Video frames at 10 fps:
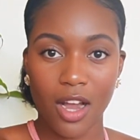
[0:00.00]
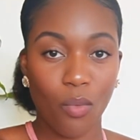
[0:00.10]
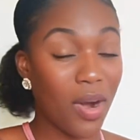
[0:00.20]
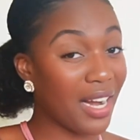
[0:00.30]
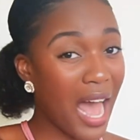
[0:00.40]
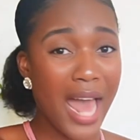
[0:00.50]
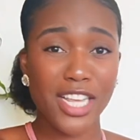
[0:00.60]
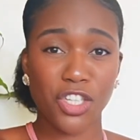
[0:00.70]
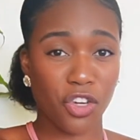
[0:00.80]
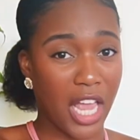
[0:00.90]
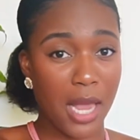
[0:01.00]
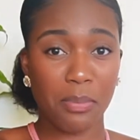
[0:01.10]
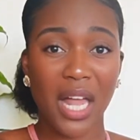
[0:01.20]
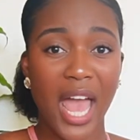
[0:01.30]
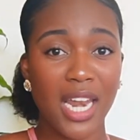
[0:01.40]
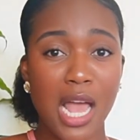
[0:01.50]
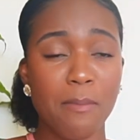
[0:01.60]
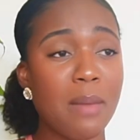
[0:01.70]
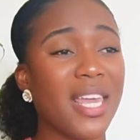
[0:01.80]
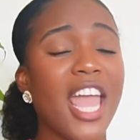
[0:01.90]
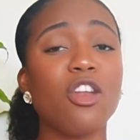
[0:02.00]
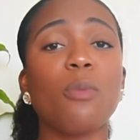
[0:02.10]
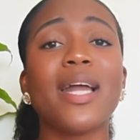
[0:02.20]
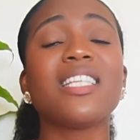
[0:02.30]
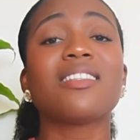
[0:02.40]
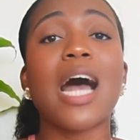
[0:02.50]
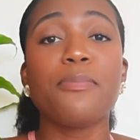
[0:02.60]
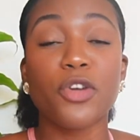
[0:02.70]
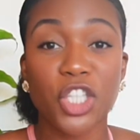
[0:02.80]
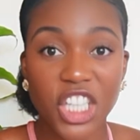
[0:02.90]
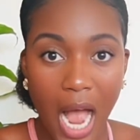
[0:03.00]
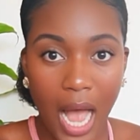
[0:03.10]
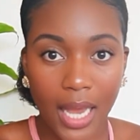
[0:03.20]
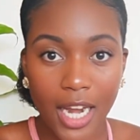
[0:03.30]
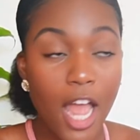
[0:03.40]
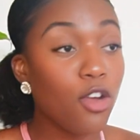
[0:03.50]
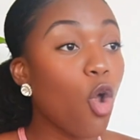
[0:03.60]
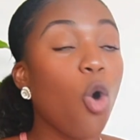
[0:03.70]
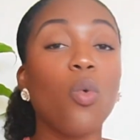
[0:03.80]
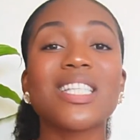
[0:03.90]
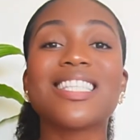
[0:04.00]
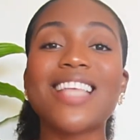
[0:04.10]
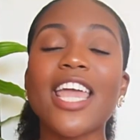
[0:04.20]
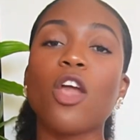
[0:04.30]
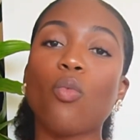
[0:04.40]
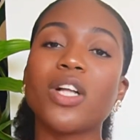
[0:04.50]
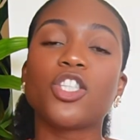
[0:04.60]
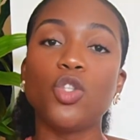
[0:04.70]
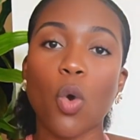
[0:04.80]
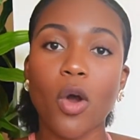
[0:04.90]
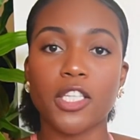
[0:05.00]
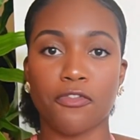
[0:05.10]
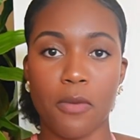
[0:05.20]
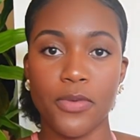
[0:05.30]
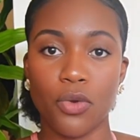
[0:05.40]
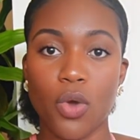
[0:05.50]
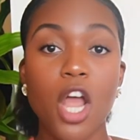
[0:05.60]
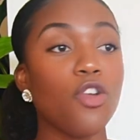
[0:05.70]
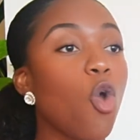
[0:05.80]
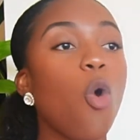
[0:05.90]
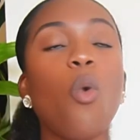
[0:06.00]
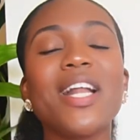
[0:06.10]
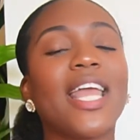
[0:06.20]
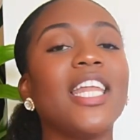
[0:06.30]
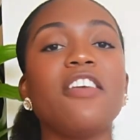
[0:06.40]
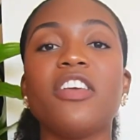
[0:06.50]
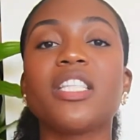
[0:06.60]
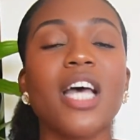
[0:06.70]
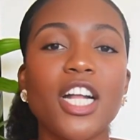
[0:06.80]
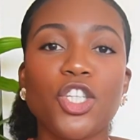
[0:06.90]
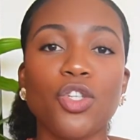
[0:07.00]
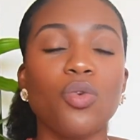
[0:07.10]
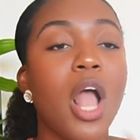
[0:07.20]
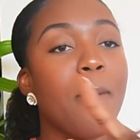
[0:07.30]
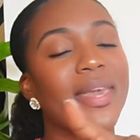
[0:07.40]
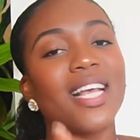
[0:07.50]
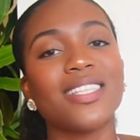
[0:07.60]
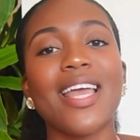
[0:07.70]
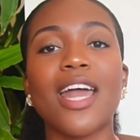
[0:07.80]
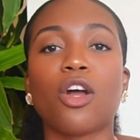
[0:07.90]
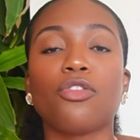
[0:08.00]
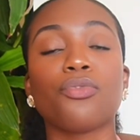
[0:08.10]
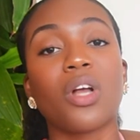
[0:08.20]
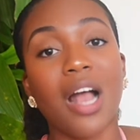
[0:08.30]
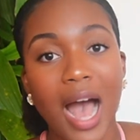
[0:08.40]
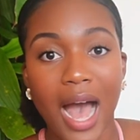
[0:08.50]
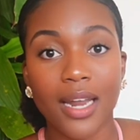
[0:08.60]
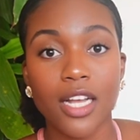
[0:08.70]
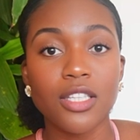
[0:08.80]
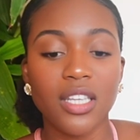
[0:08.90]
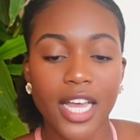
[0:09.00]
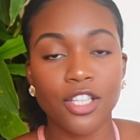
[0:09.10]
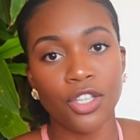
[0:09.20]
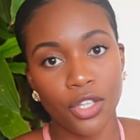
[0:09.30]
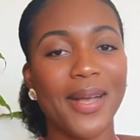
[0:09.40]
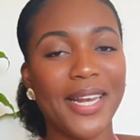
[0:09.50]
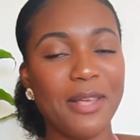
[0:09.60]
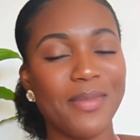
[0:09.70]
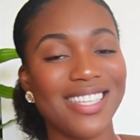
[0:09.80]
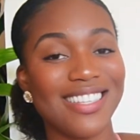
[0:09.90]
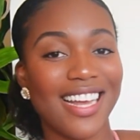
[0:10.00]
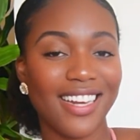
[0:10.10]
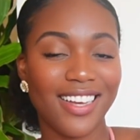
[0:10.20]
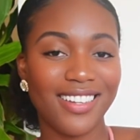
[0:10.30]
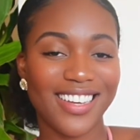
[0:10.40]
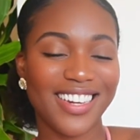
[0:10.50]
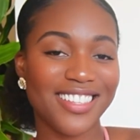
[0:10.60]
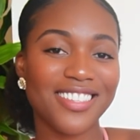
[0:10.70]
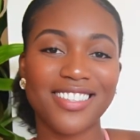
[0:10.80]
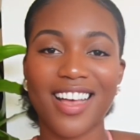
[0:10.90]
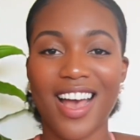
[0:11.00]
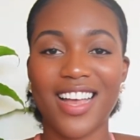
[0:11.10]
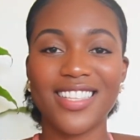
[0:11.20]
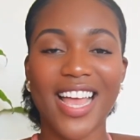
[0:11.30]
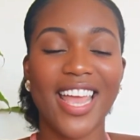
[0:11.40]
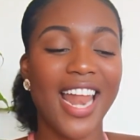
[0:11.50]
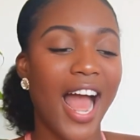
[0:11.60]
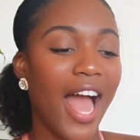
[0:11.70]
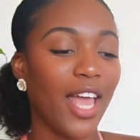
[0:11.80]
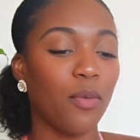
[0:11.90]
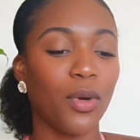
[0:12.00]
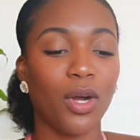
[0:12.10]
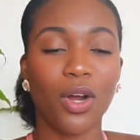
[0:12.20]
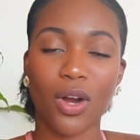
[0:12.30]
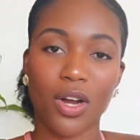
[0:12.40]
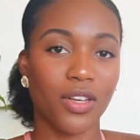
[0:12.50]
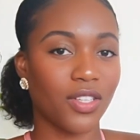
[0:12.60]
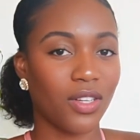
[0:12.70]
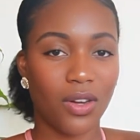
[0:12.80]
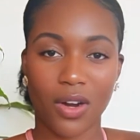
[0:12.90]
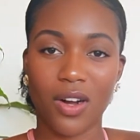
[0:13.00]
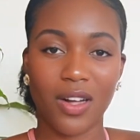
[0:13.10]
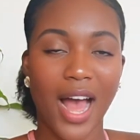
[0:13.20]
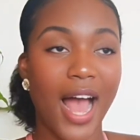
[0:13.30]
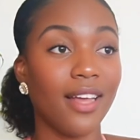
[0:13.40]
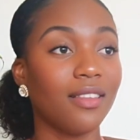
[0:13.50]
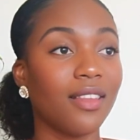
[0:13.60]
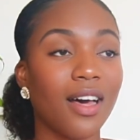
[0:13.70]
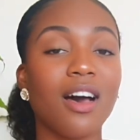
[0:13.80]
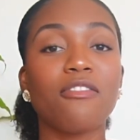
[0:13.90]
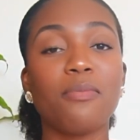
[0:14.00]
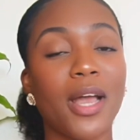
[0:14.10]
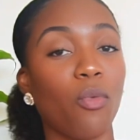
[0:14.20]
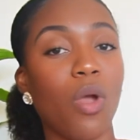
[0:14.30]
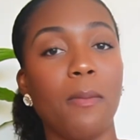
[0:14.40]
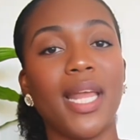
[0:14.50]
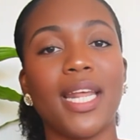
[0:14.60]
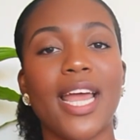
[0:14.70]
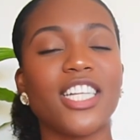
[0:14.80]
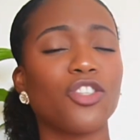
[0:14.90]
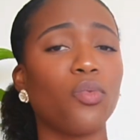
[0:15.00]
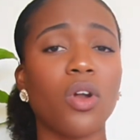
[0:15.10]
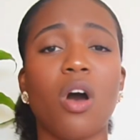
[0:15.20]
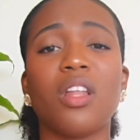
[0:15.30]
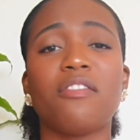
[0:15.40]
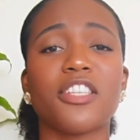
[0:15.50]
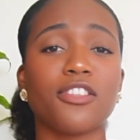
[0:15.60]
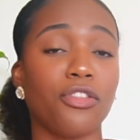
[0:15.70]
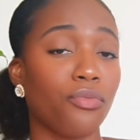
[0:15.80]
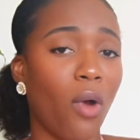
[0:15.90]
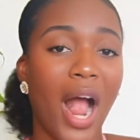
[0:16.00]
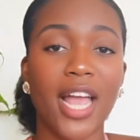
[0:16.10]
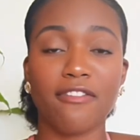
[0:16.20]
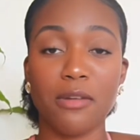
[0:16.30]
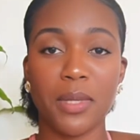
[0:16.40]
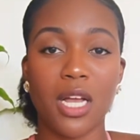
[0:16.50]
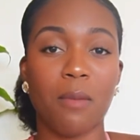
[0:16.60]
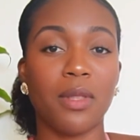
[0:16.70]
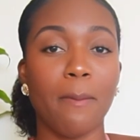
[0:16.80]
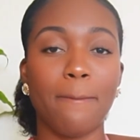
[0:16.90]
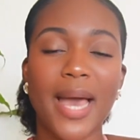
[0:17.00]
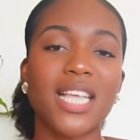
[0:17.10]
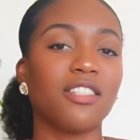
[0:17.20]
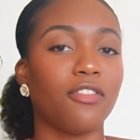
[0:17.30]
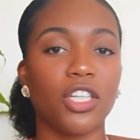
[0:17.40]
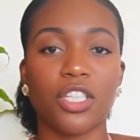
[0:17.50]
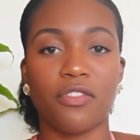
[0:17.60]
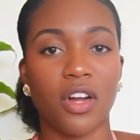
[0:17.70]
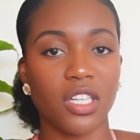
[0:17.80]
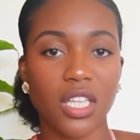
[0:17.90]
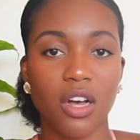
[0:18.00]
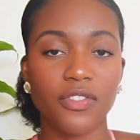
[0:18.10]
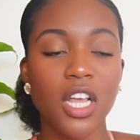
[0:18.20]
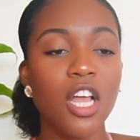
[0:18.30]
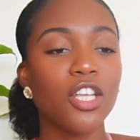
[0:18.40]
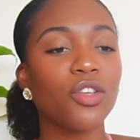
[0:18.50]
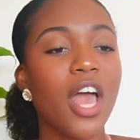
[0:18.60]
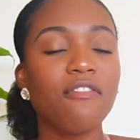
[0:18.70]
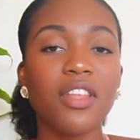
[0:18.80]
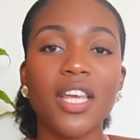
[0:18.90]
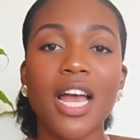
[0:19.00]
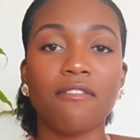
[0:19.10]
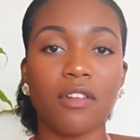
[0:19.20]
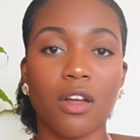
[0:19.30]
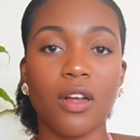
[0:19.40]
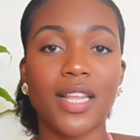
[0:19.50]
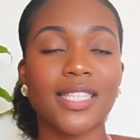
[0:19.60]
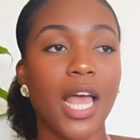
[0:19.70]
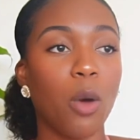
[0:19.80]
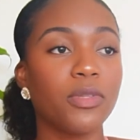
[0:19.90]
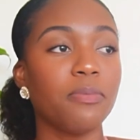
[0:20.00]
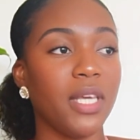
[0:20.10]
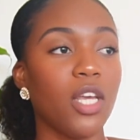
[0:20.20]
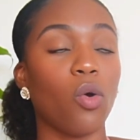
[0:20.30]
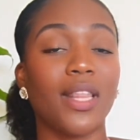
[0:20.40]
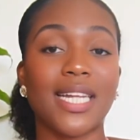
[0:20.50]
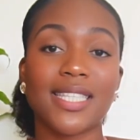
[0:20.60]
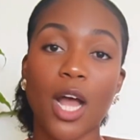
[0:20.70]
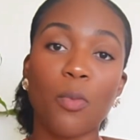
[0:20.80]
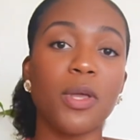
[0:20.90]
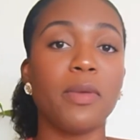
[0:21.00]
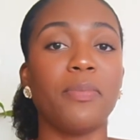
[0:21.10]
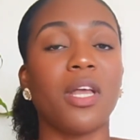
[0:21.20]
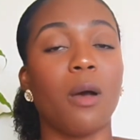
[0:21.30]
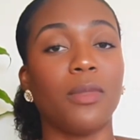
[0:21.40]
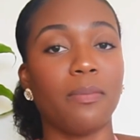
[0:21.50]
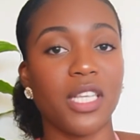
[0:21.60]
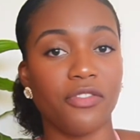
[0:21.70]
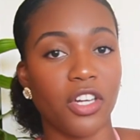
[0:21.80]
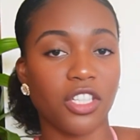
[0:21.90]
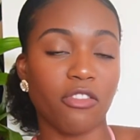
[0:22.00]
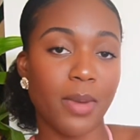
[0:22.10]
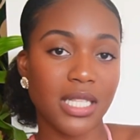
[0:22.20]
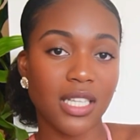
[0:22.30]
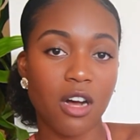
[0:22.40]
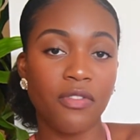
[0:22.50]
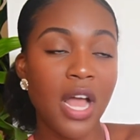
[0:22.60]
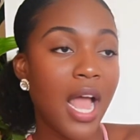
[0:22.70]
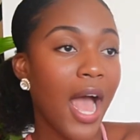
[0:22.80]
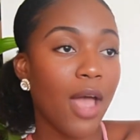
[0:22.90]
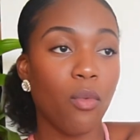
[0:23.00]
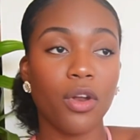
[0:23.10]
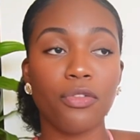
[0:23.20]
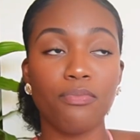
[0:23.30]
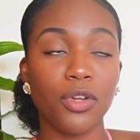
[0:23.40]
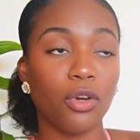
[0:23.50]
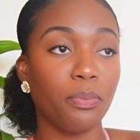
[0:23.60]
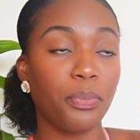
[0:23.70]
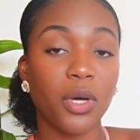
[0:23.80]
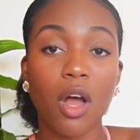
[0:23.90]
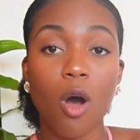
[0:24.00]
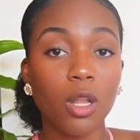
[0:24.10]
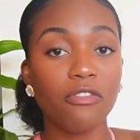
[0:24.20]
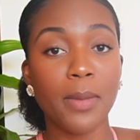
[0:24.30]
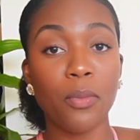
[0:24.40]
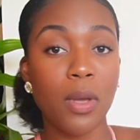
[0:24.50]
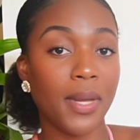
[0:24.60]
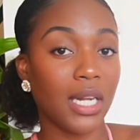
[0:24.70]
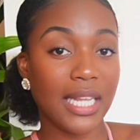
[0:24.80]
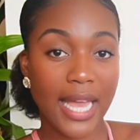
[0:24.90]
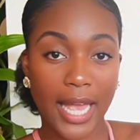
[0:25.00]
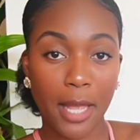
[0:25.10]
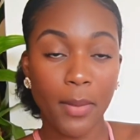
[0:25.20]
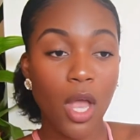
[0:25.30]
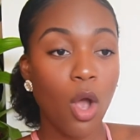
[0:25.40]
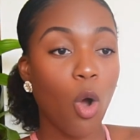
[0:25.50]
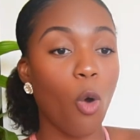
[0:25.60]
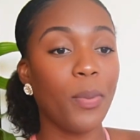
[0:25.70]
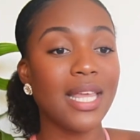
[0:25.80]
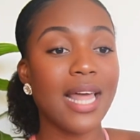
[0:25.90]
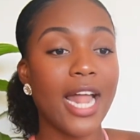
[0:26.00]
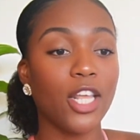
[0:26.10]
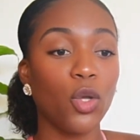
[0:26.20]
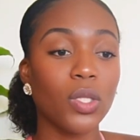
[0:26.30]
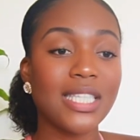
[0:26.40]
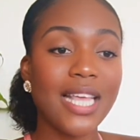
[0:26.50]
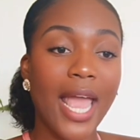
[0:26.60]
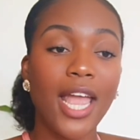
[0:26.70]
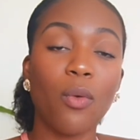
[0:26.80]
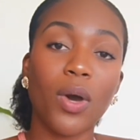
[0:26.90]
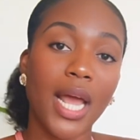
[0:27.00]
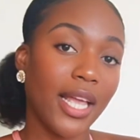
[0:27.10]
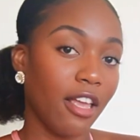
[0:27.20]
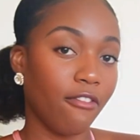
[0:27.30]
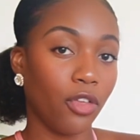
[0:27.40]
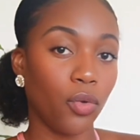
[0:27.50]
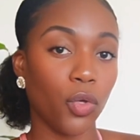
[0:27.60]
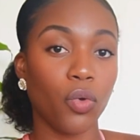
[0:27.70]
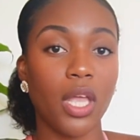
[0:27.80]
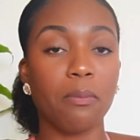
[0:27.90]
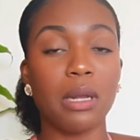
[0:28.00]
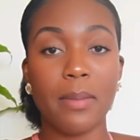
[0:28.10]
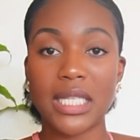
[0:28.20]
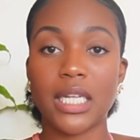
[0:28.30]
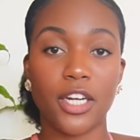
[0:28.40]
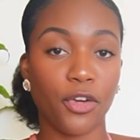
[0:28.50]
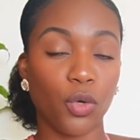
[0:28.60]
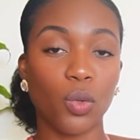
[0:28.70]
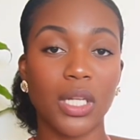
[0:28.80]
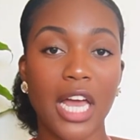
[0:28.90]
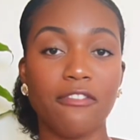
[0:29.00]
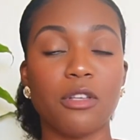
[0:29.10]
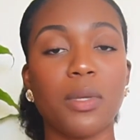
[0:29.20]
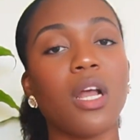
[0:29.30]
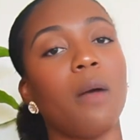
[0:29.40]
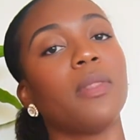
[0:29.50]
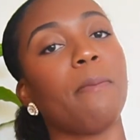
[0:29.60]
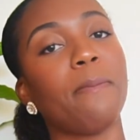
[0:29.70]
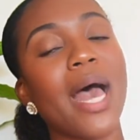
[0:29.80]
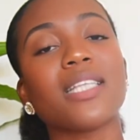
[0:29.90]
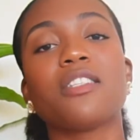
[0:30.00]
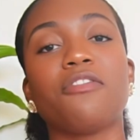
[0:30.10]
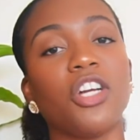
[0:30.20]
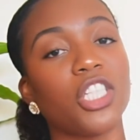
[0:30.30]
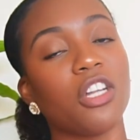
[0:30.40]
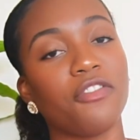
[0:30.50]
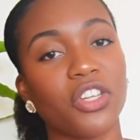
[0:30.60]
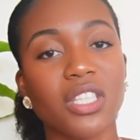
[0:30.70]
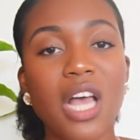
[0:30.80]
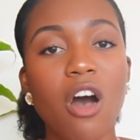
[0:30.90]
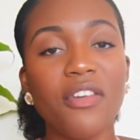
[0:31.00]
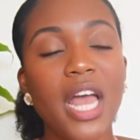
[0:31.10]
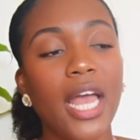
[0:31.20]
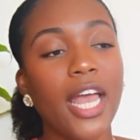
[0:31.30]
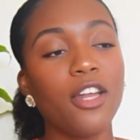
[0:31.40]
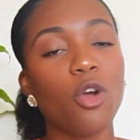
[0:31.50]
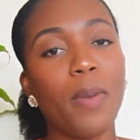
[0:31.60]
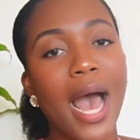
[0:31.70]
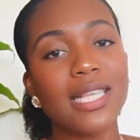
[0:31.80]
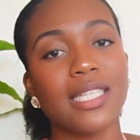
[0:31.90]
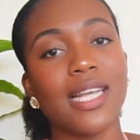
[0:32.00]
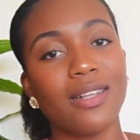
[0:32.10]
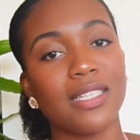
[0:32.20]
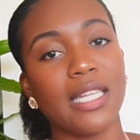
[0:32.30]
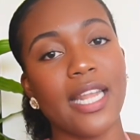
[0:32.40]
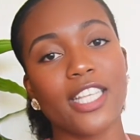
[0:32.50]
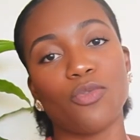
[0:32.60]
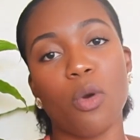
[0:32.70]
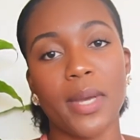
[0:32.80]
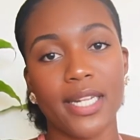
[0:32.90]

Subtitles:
When God is your game plan, baby, can't nobody stop your shine. No one's taking what's yours from you. No one can even touch you because they got to go through God to get to name is Nana Scott, and I am a girl's girl. I love my women, and I just want all of us to thrive and become the best version of ourselves. So everything I've learned that's helped me or that is helping me become the best version of myself, I want to, put all of my women on game, hoping that you'll take what I give you, you'll implement it in your own life to become the best version of yourself, and you'll pass it down to the next woman.